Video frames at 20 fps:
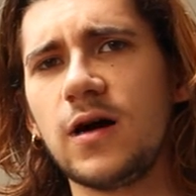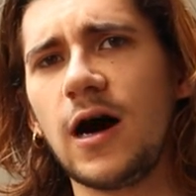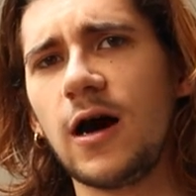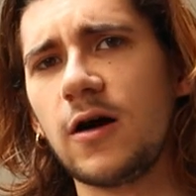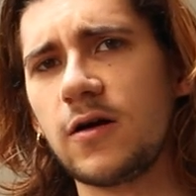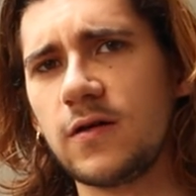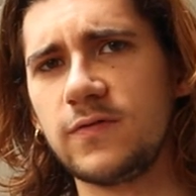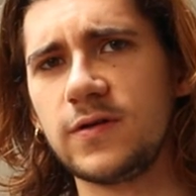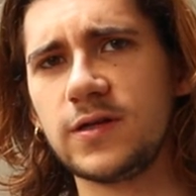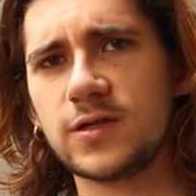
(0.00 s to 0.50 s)

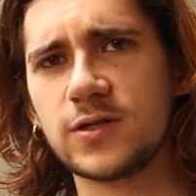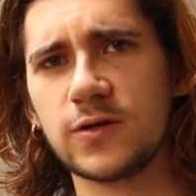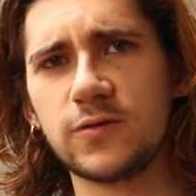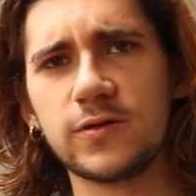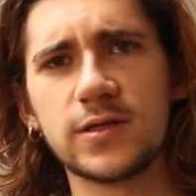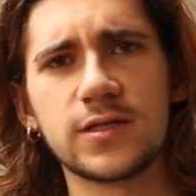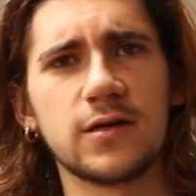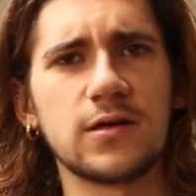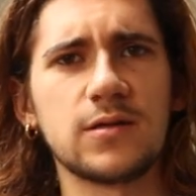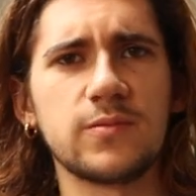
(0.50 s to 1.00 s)
out of it, so
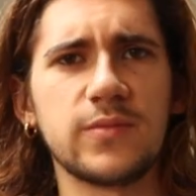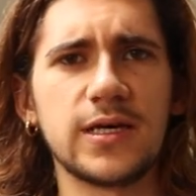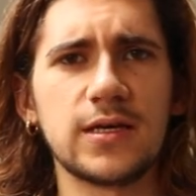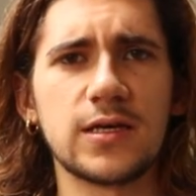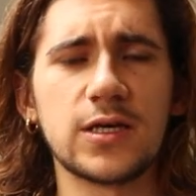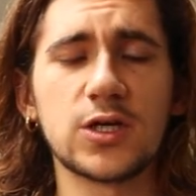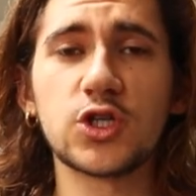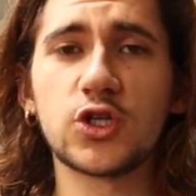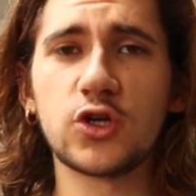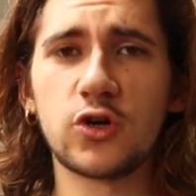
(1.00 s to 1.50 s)
he started
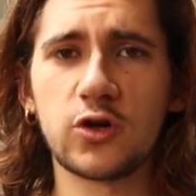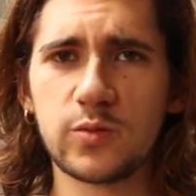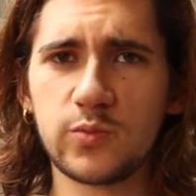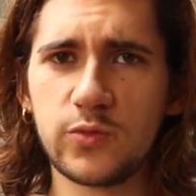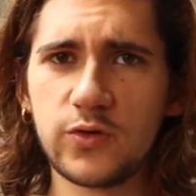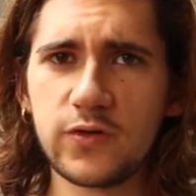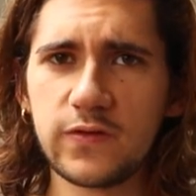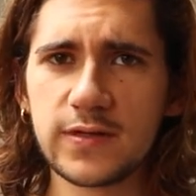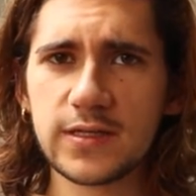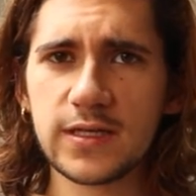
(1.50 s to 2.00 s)
making short
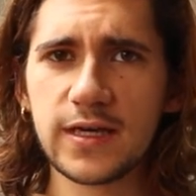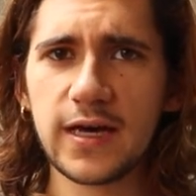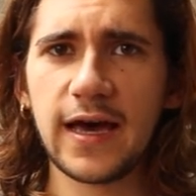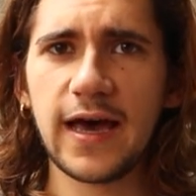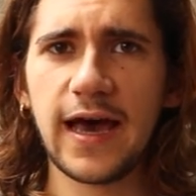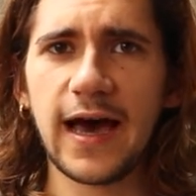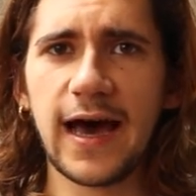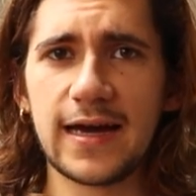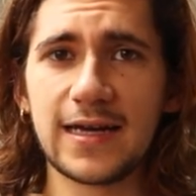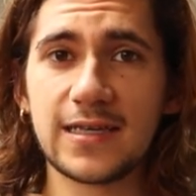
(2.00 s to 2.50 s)
movies,
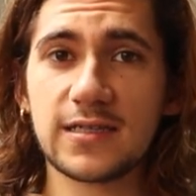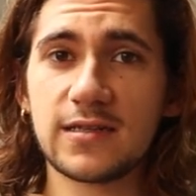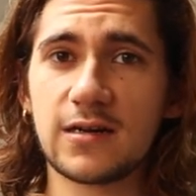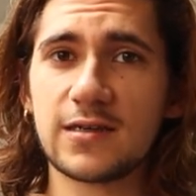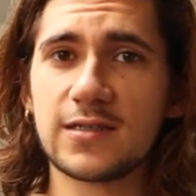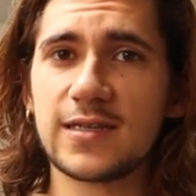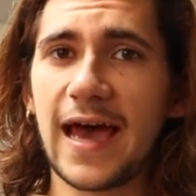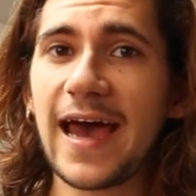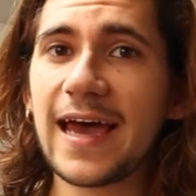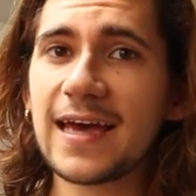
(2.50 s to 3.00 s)
and he
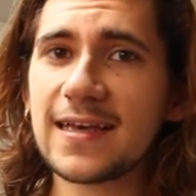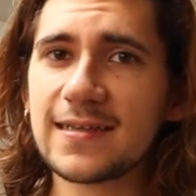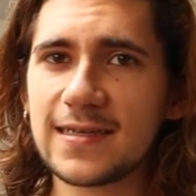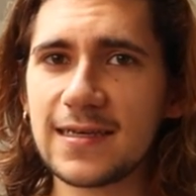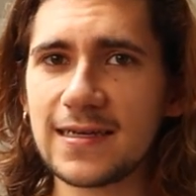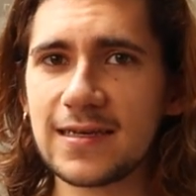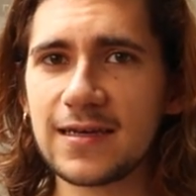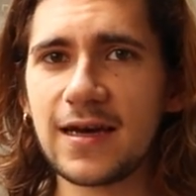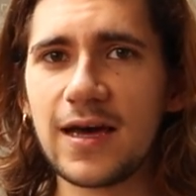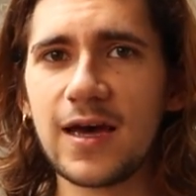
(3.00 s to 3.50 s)
started
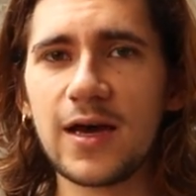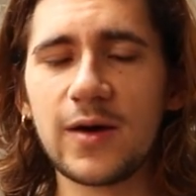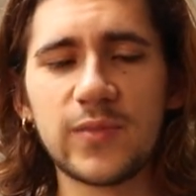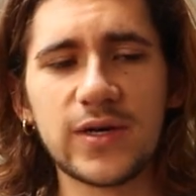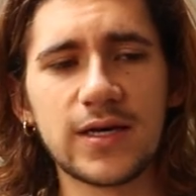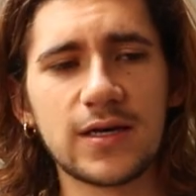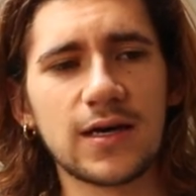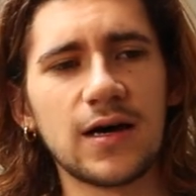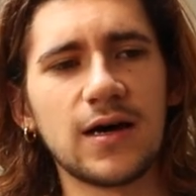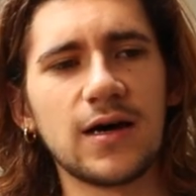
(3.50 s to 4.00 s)
acting
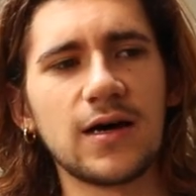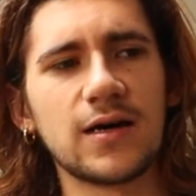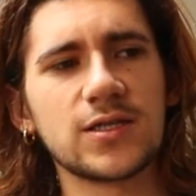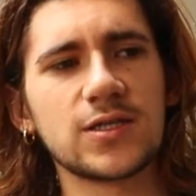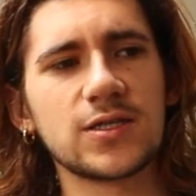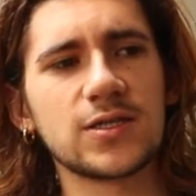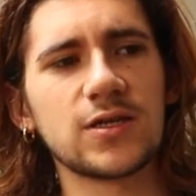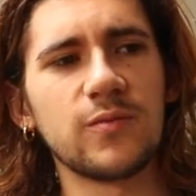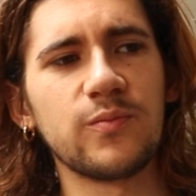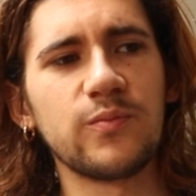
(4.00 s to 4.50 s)
because
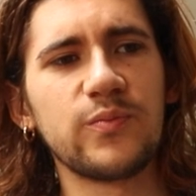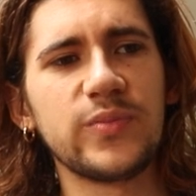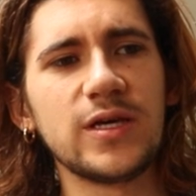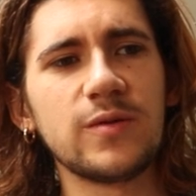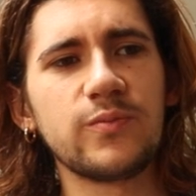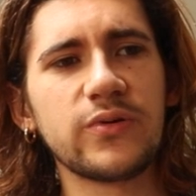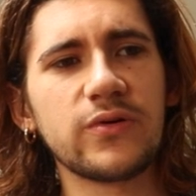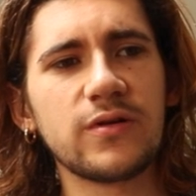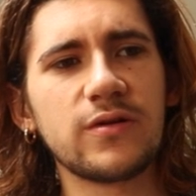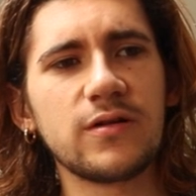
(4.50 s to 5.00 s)
some
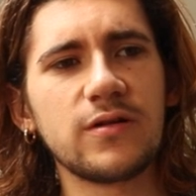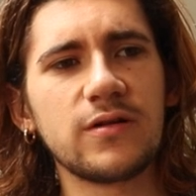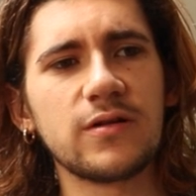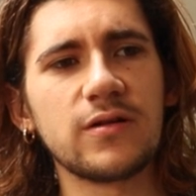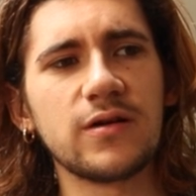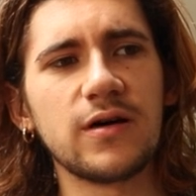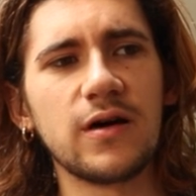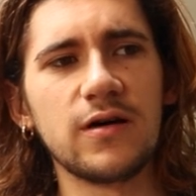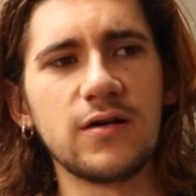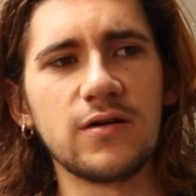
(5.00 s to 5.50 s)
people
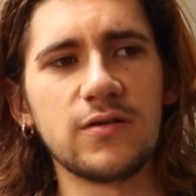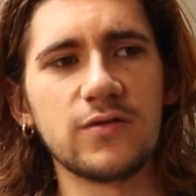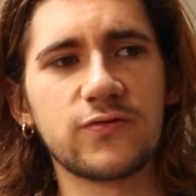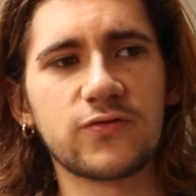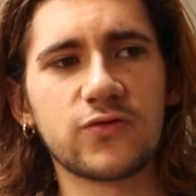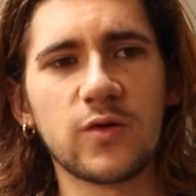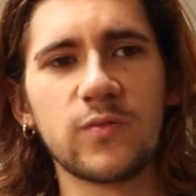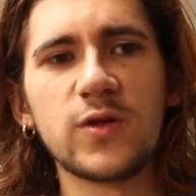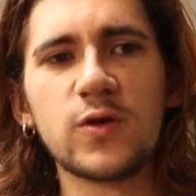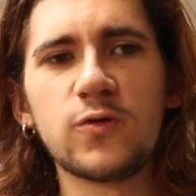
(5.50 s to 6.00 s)

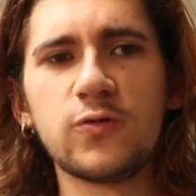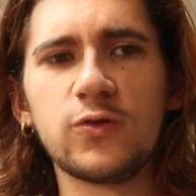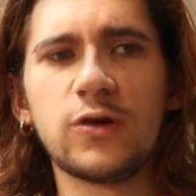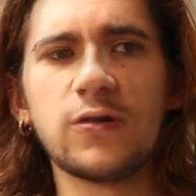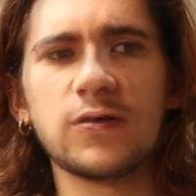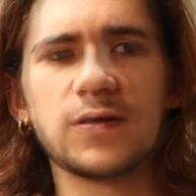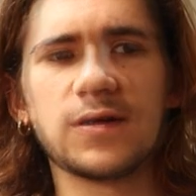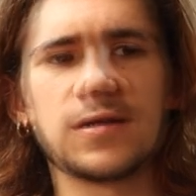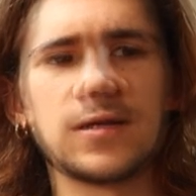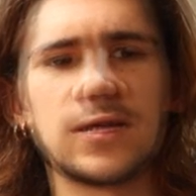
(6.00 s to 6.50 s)
from New
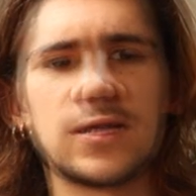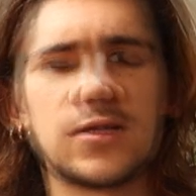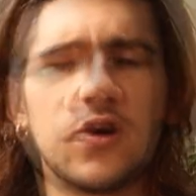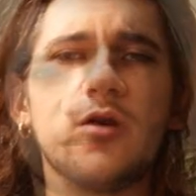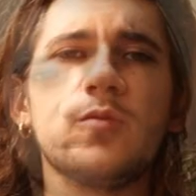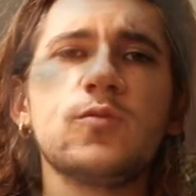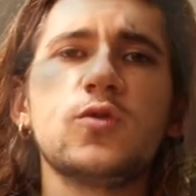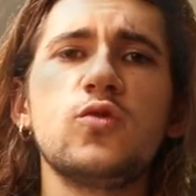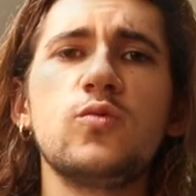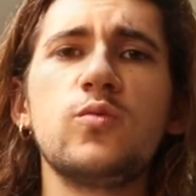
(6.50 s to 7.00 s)
York that saw
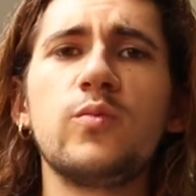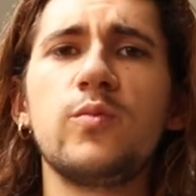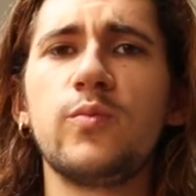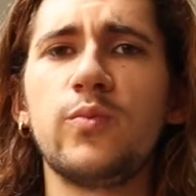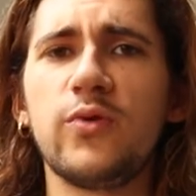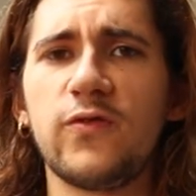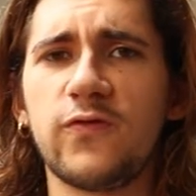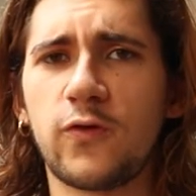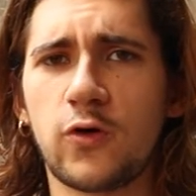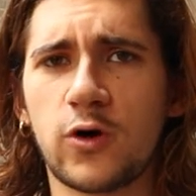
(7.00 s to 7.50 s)
him doing
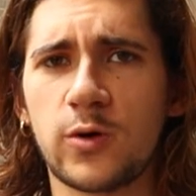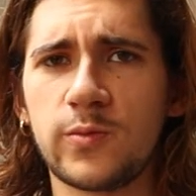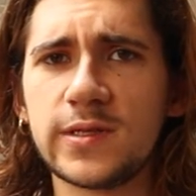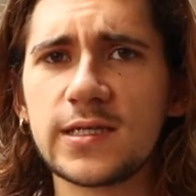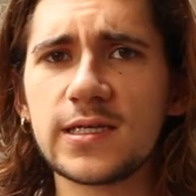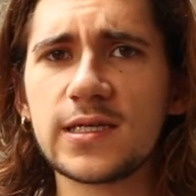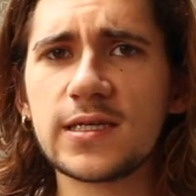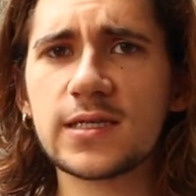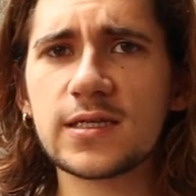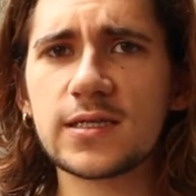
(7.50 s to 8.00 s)

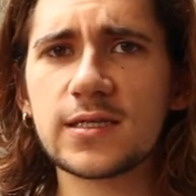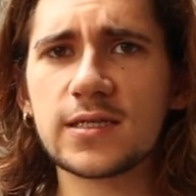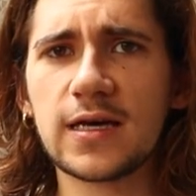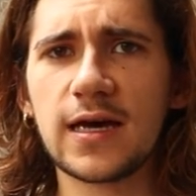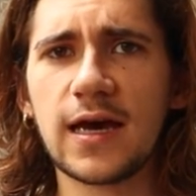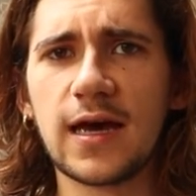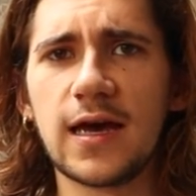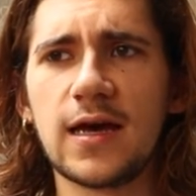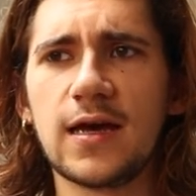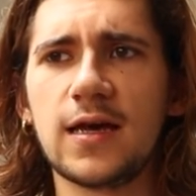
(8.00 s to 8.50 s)
performances
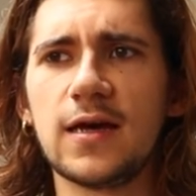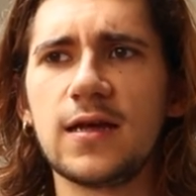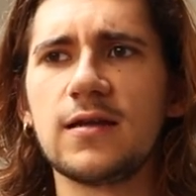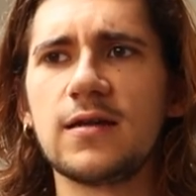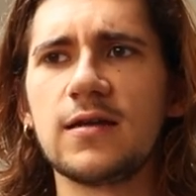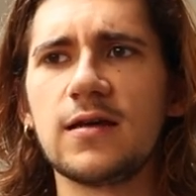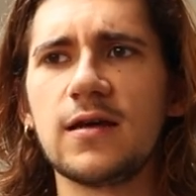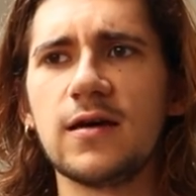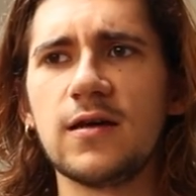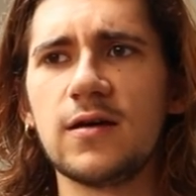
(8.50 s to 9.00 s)

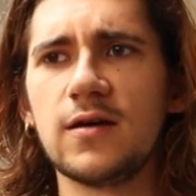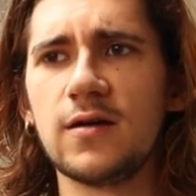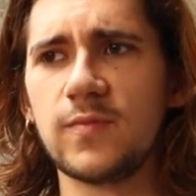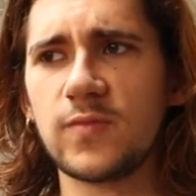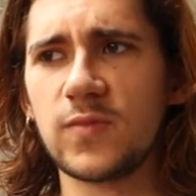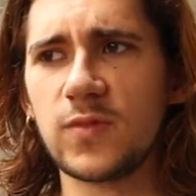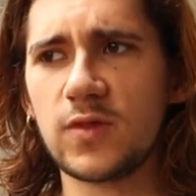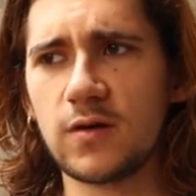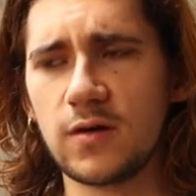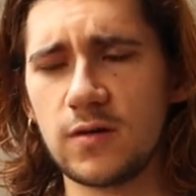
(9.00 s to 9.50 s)
and
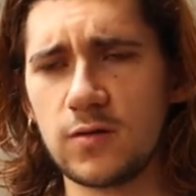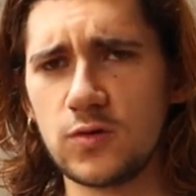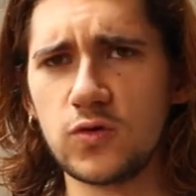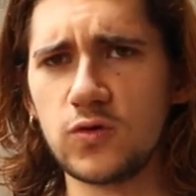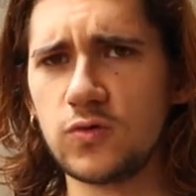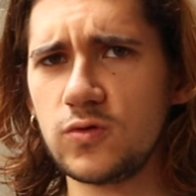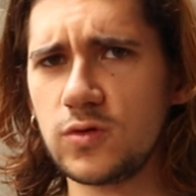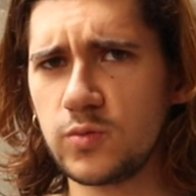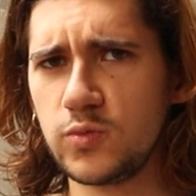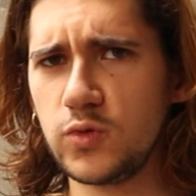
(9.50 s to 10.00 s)

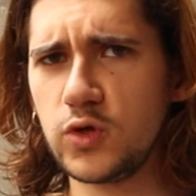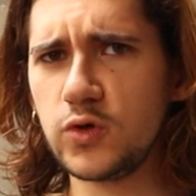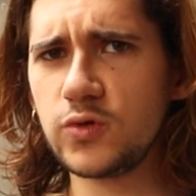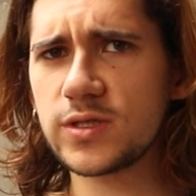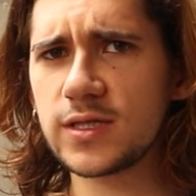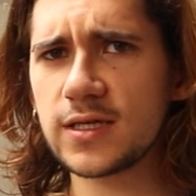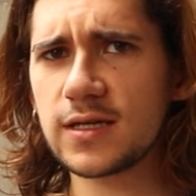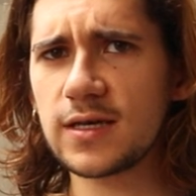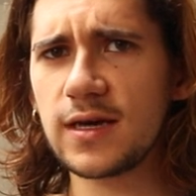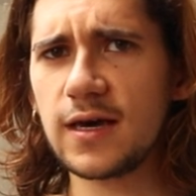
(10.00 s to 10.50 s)
doing
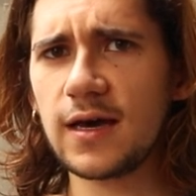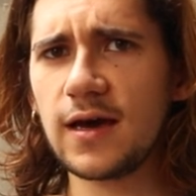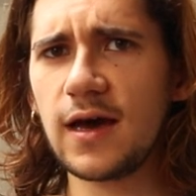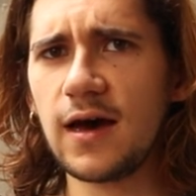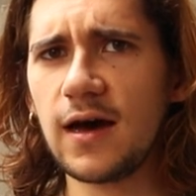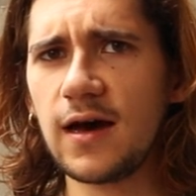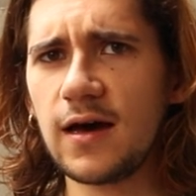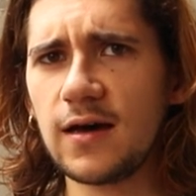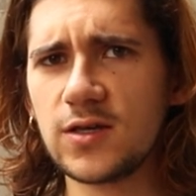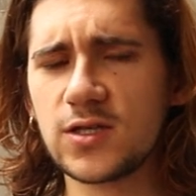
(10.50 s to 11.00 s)
music
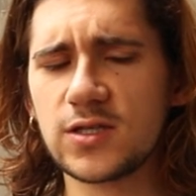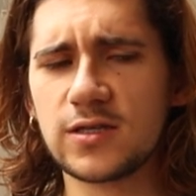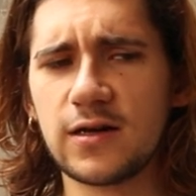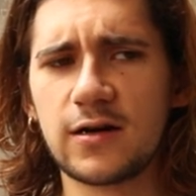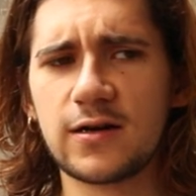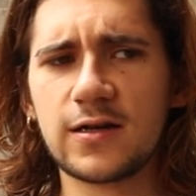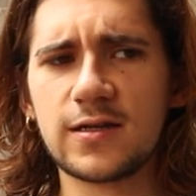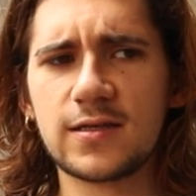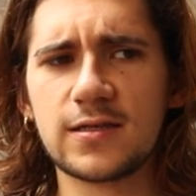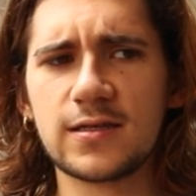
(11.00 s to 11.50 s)

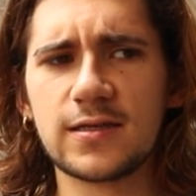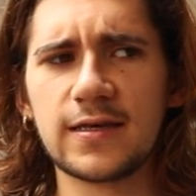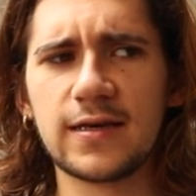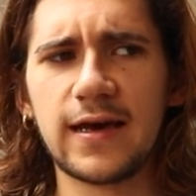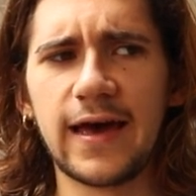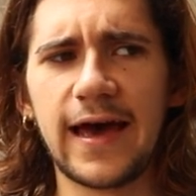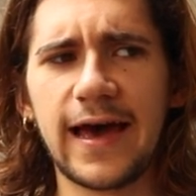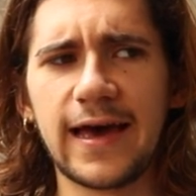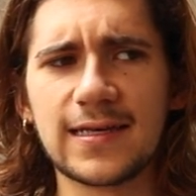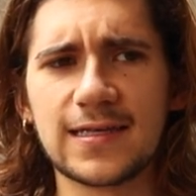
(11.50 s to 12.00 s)
started
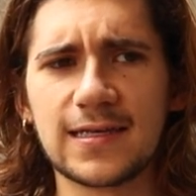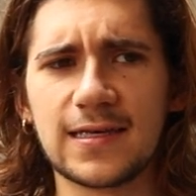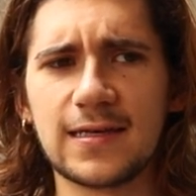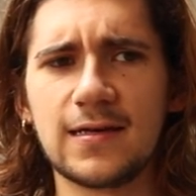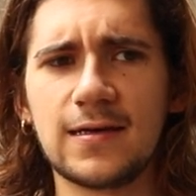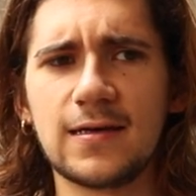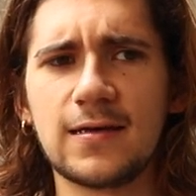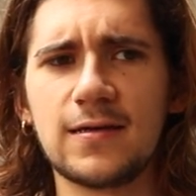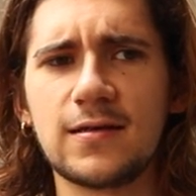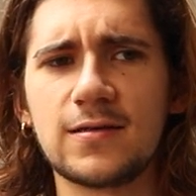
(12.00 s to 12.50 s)

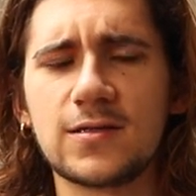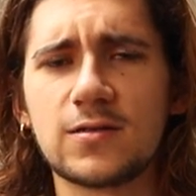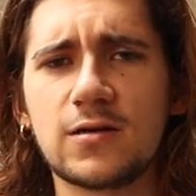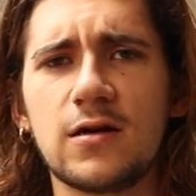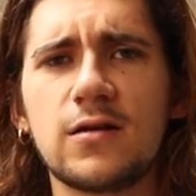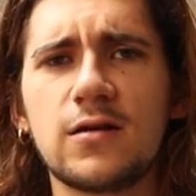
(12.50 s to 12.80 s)
asking